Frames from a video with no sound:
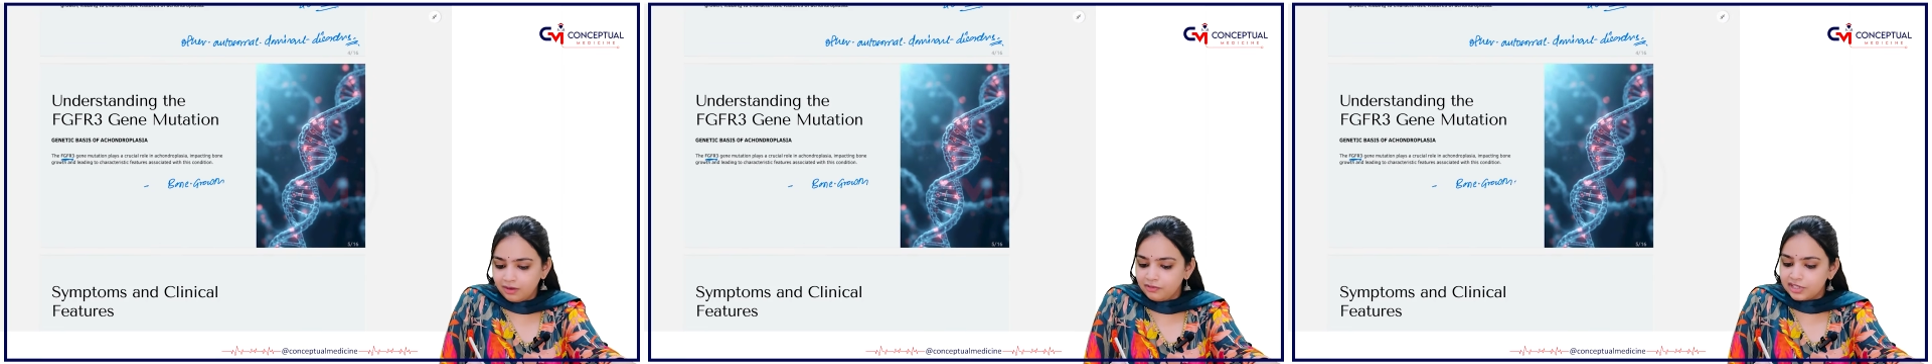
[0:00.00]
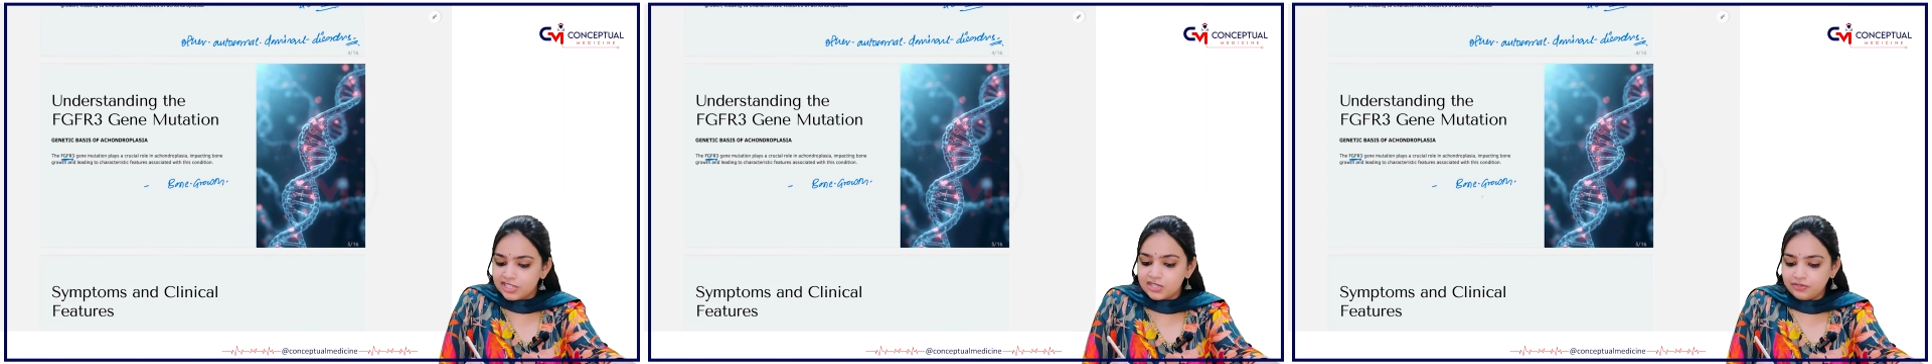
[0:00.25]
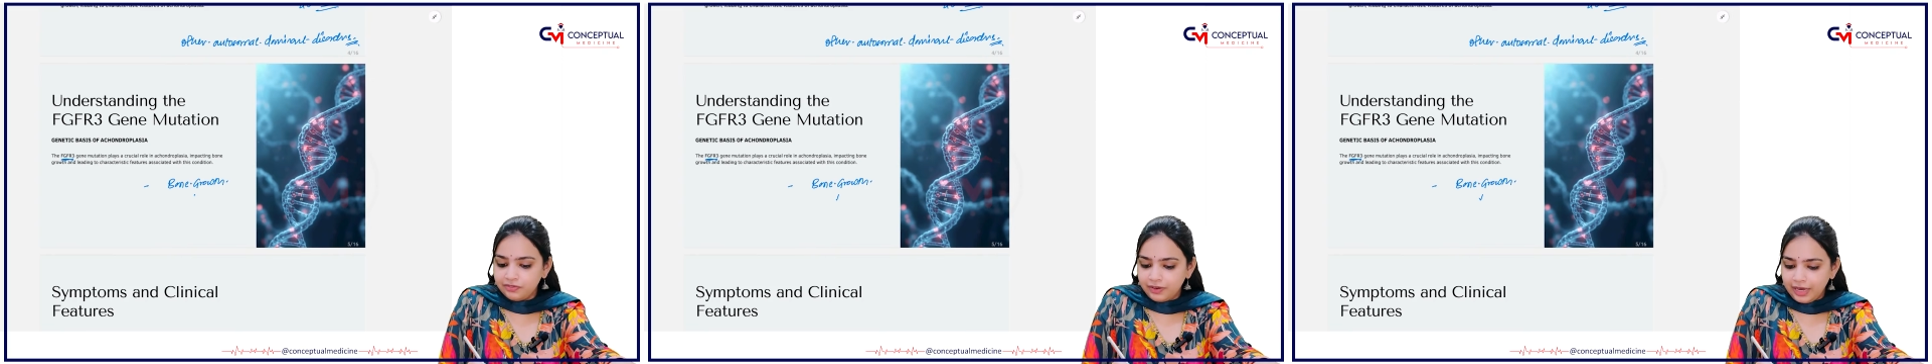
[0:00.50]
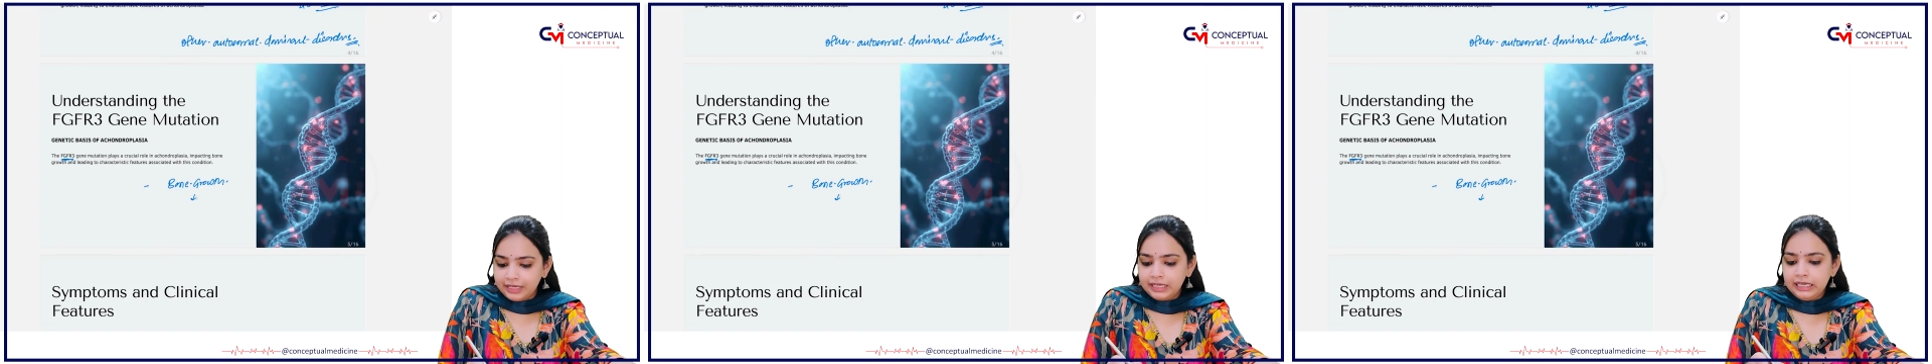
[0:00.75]
which
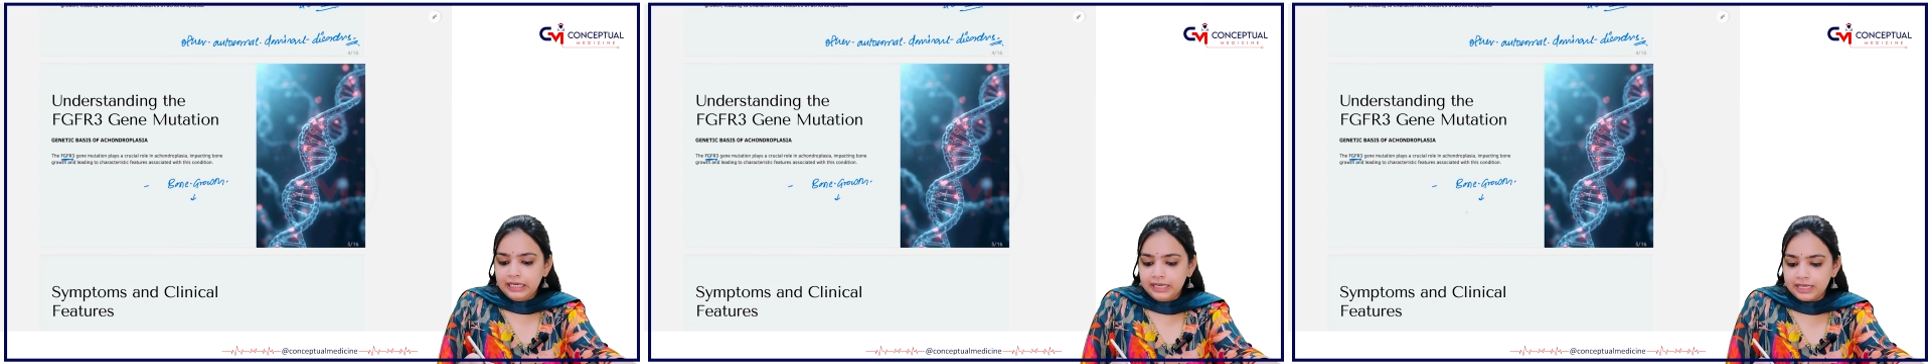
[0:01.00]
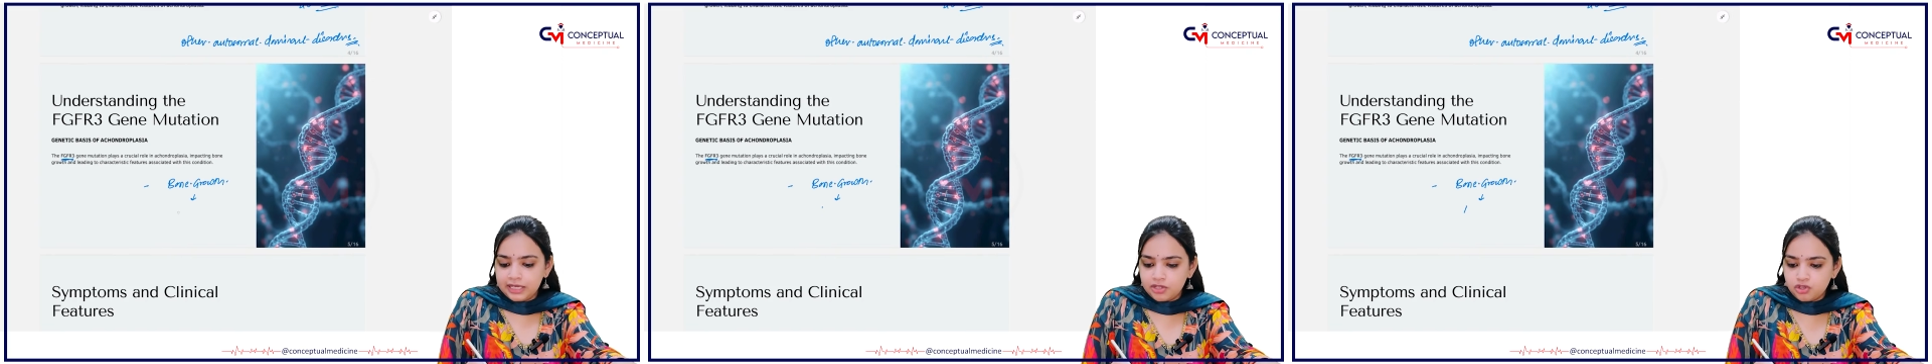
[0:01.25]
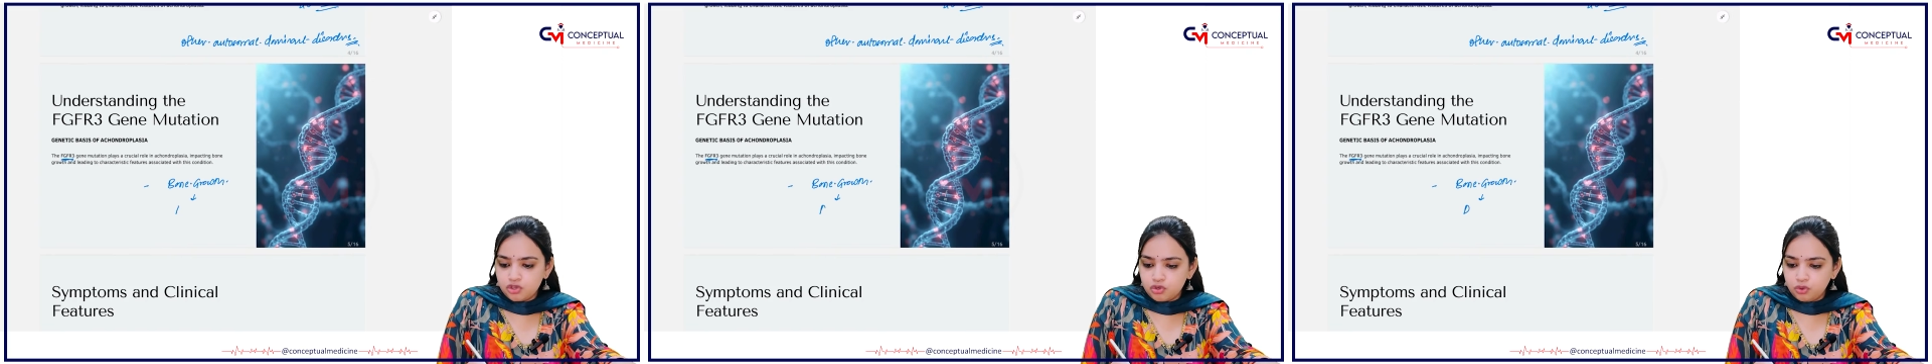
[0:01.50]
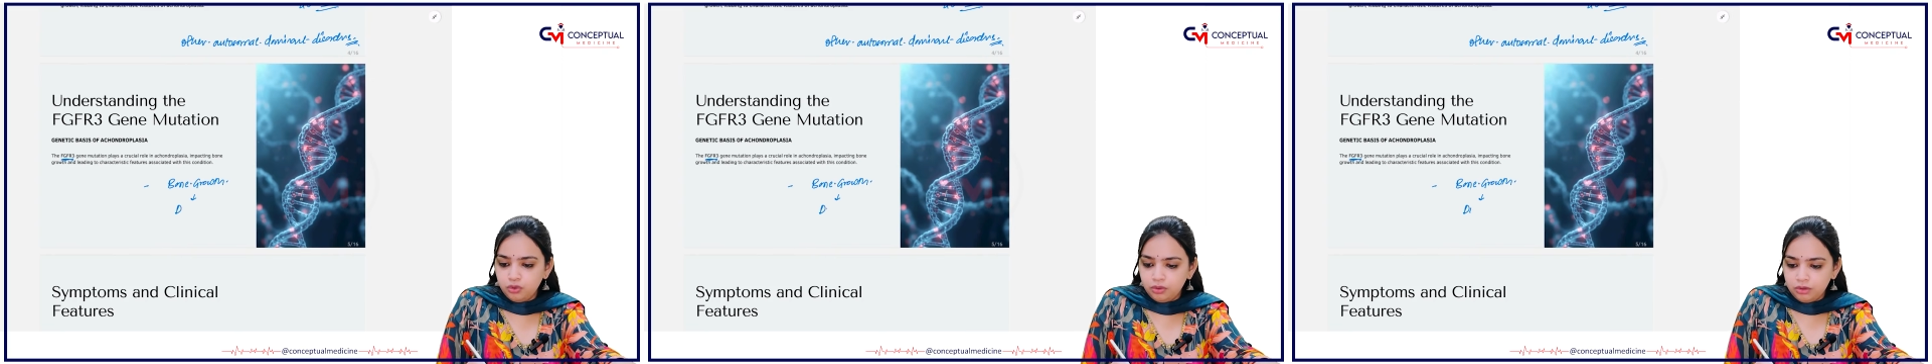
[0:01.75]
finally leads
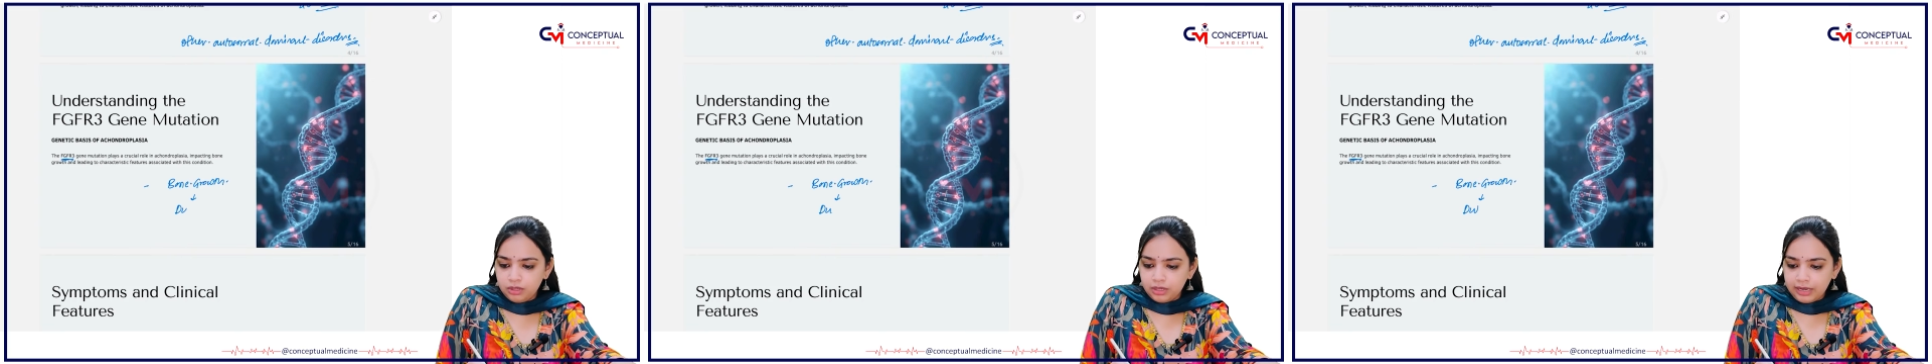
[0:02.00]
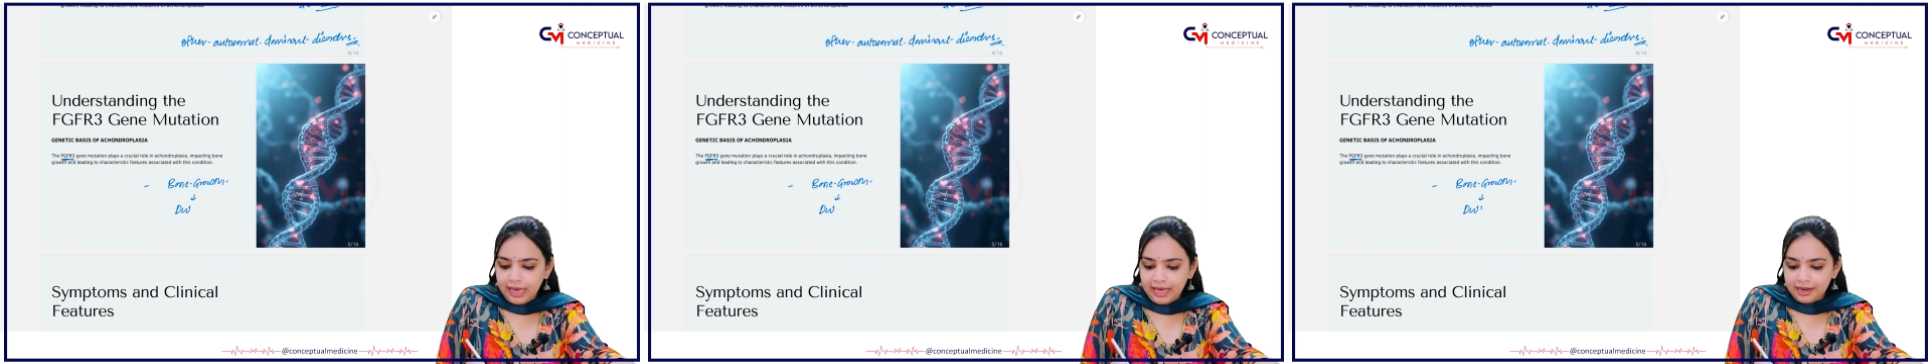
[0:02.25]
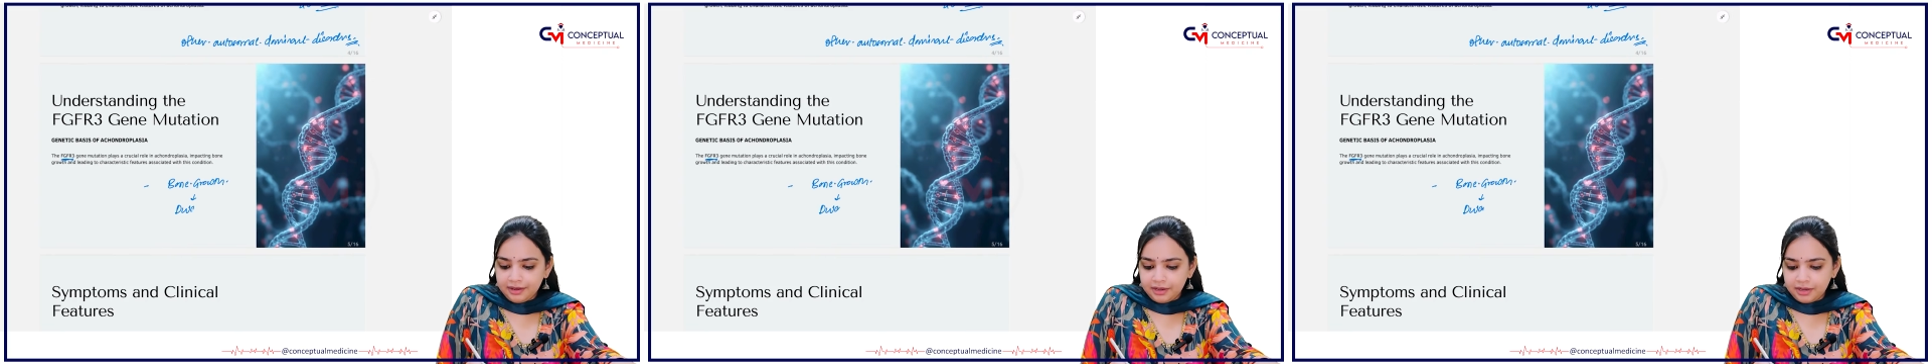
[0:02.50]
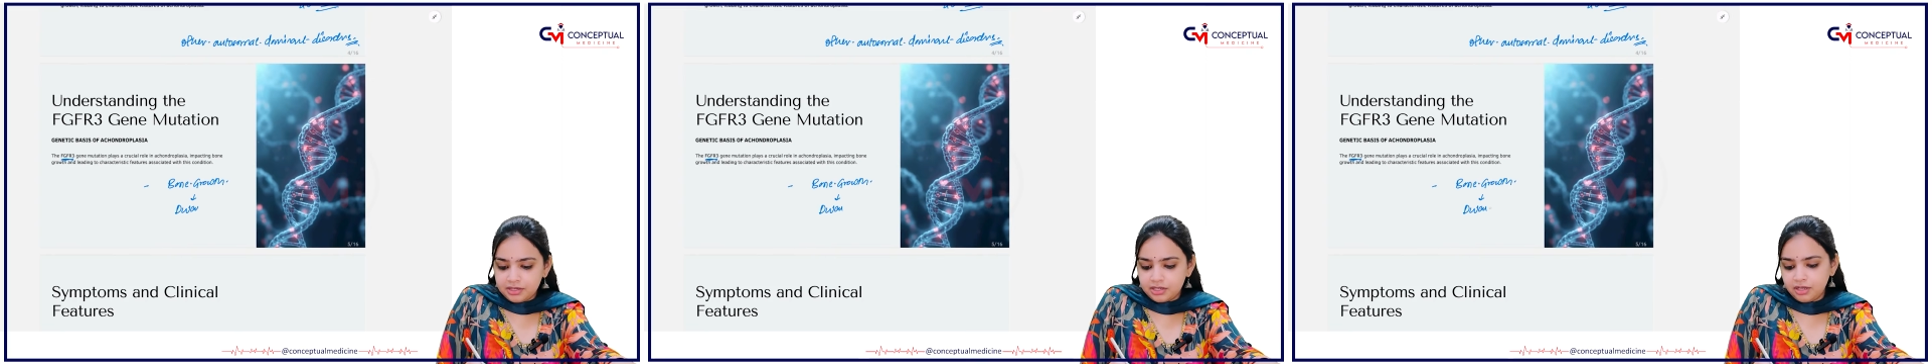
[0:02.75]
to the
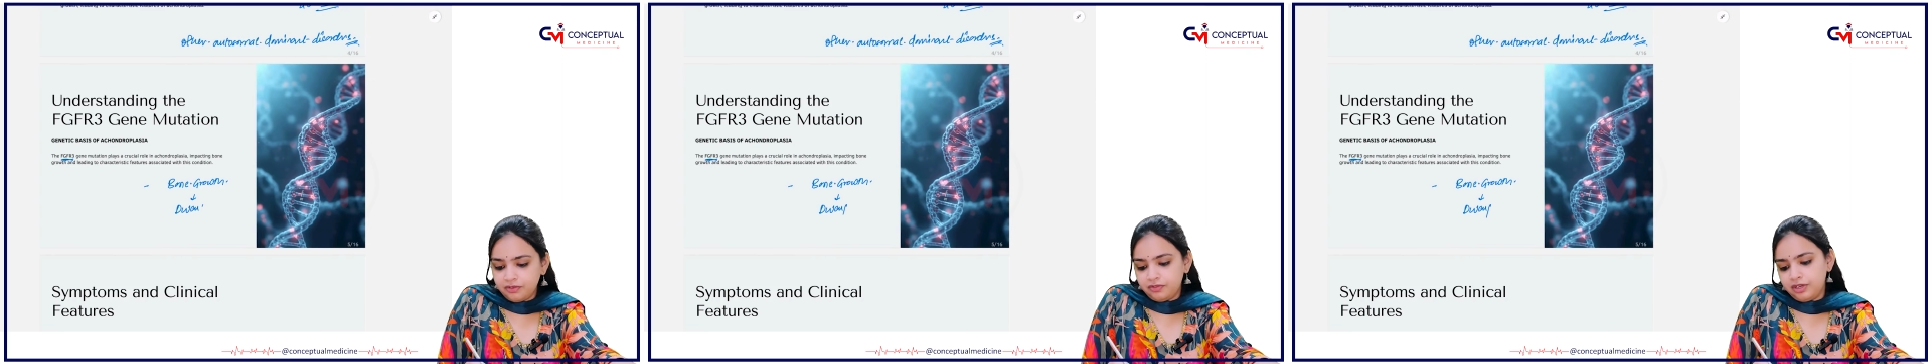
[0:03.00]
characteristic